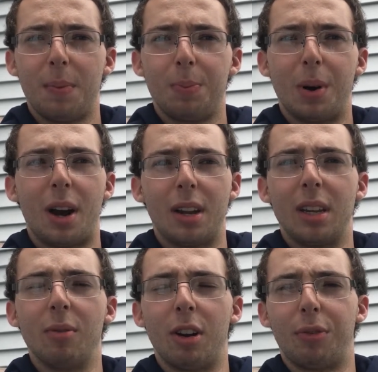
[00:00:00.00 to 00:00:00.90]
But
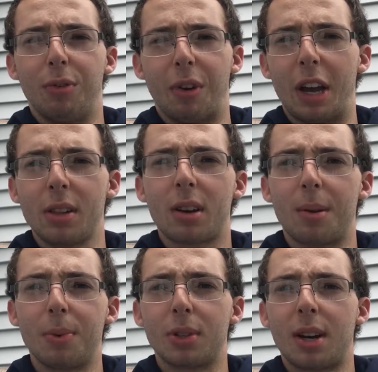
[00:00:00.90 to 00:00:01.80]
even if you fail a
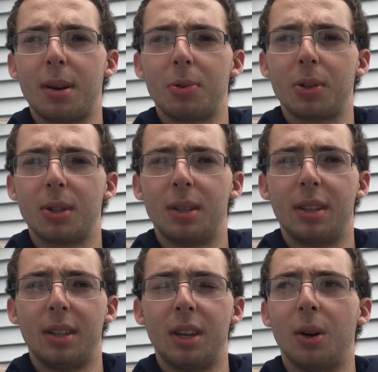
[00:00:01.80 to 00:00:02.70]
couple times,
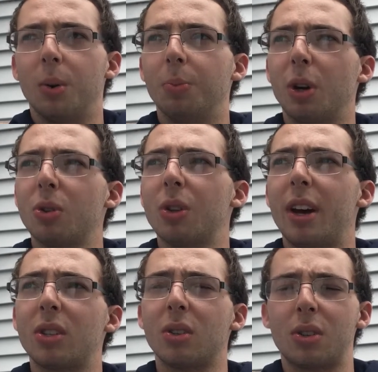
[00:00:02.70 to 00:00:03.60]
those
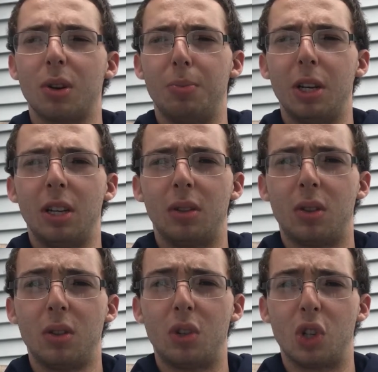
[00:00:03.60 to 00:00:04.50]
lessons could be
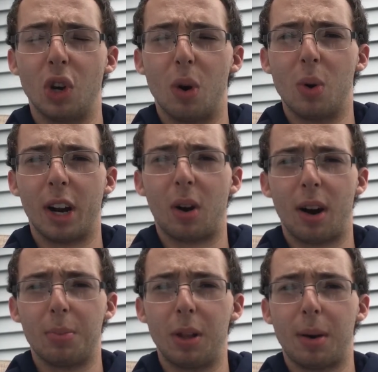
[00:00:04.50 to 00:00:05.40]
so
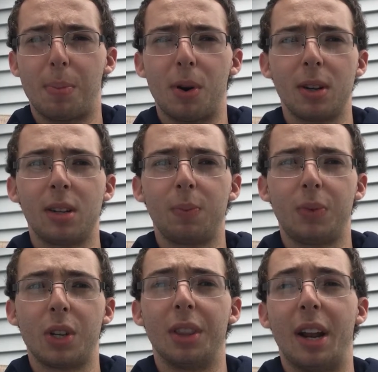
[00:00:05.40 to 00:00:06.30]
incredibly important
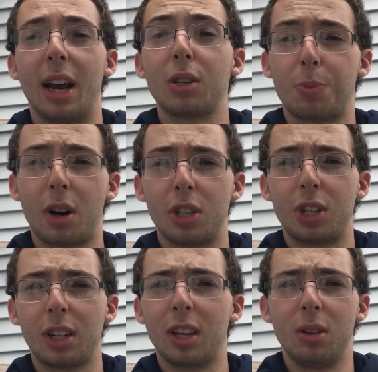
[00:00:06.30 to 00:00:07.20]
to the next
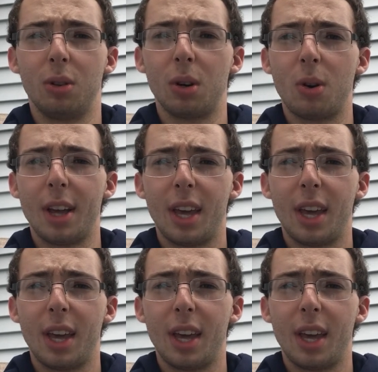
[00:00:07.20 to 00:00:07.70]
project that you do.